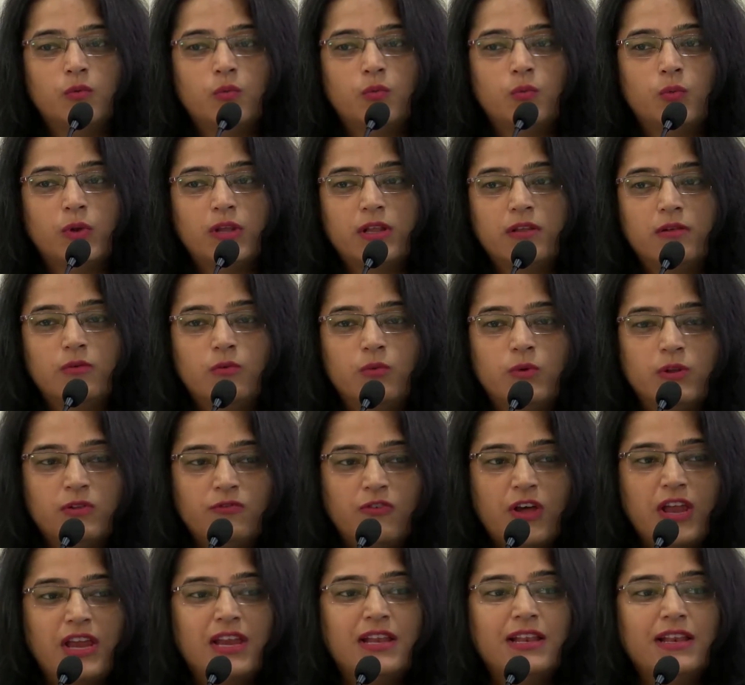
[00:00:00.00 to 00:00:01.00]
with with
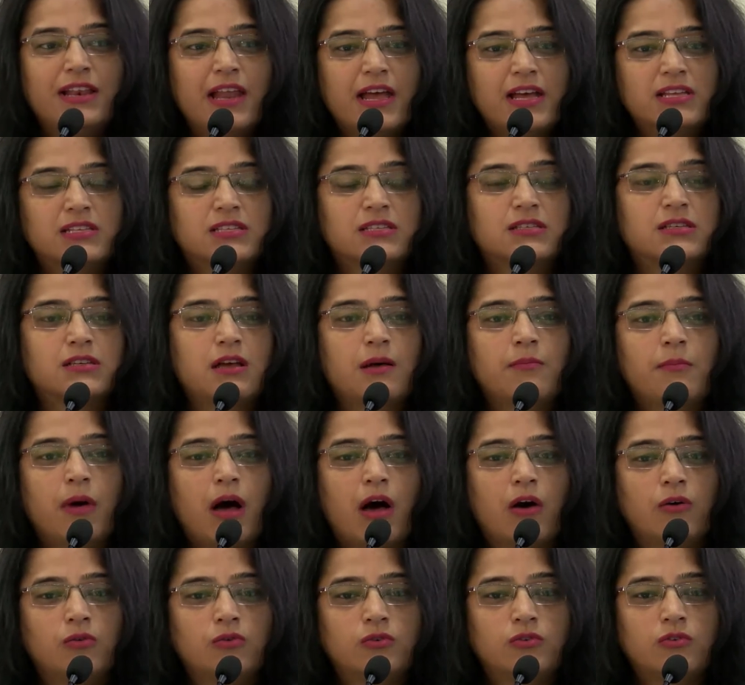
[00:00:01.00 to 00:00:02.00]
very less
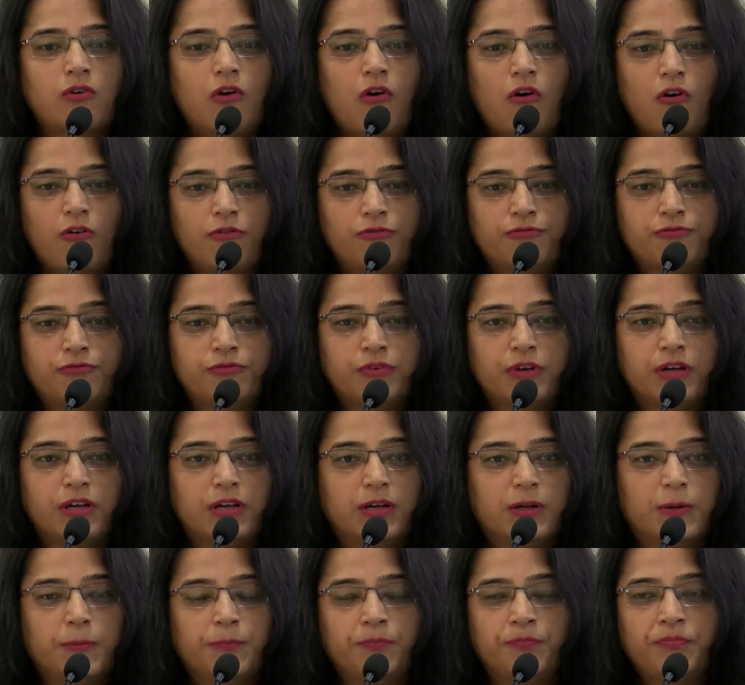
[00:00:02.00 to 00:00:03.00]
amount of
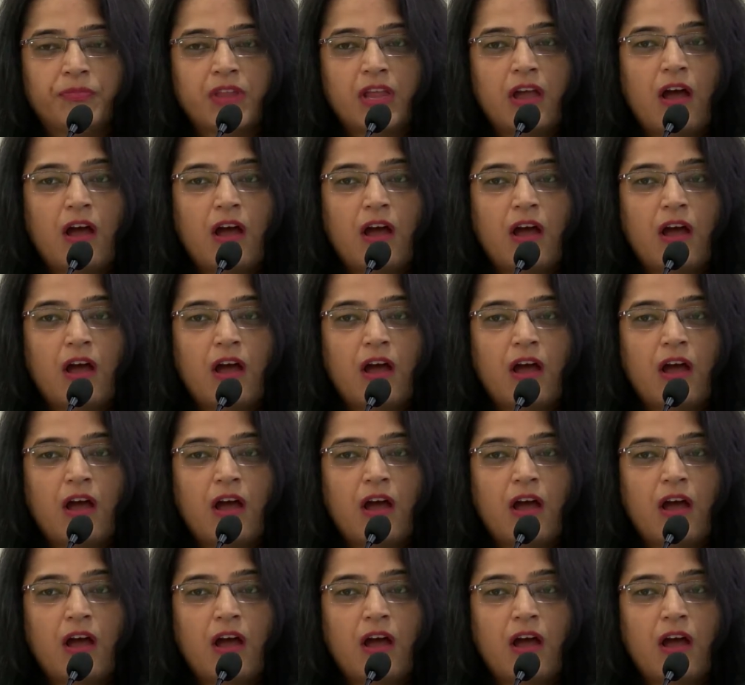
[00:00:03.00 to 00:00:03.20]
um,